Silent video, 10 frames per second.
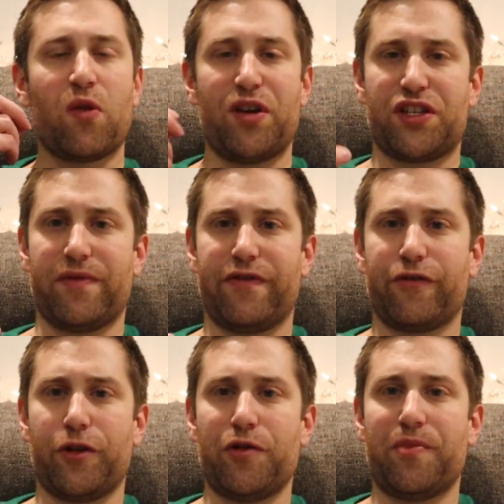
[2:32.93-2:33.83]
with some
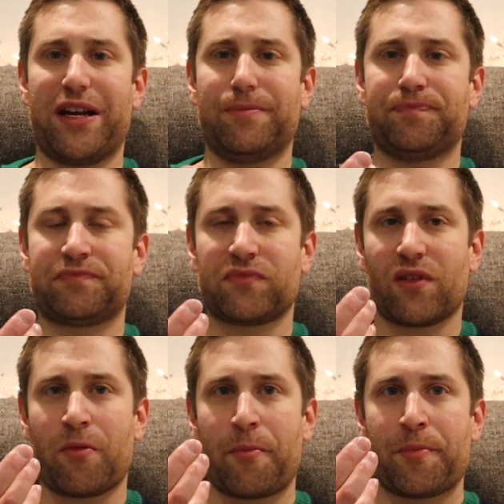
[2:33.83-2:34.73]
fruit, but
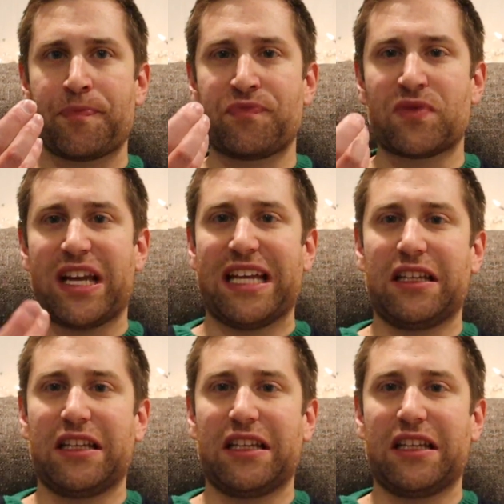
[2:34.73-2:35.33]
it